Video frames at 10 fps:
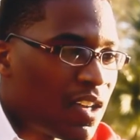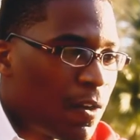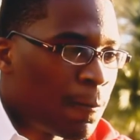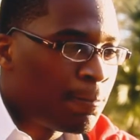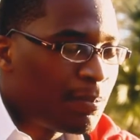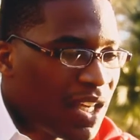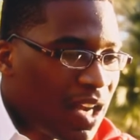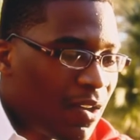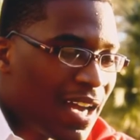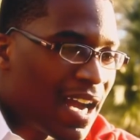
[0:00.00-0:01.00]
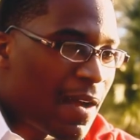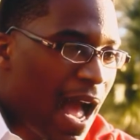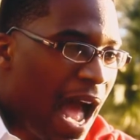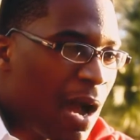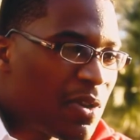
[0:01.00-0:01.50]
So, you know, uh,
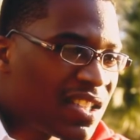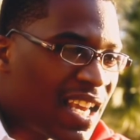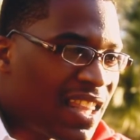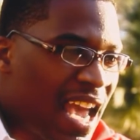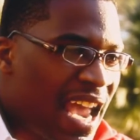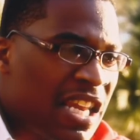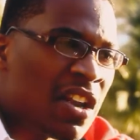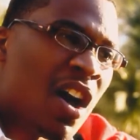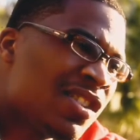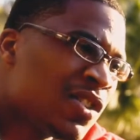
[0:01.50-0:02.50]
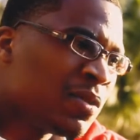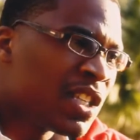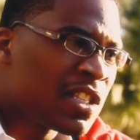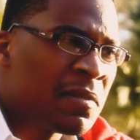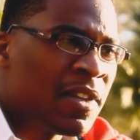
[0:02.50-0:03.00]
I, I would say that, and then also
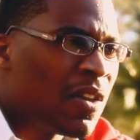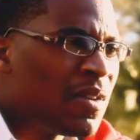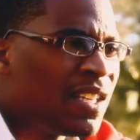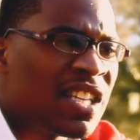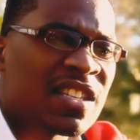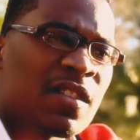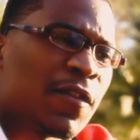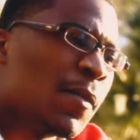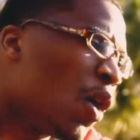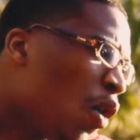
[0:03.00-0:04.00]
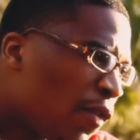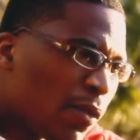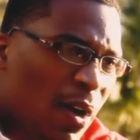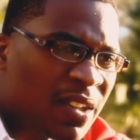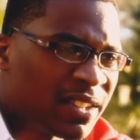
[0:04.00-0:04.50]
just you know, just from an
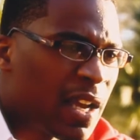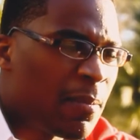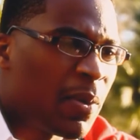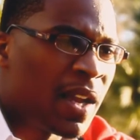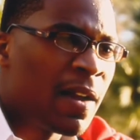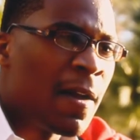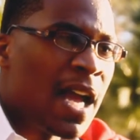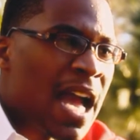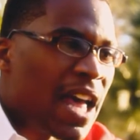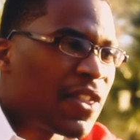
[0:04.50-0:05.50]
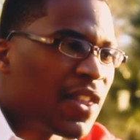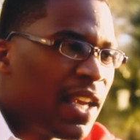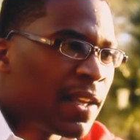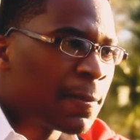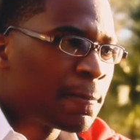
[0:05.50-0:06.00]
overall standpoint, I
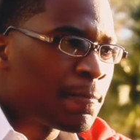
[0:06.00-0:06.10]
think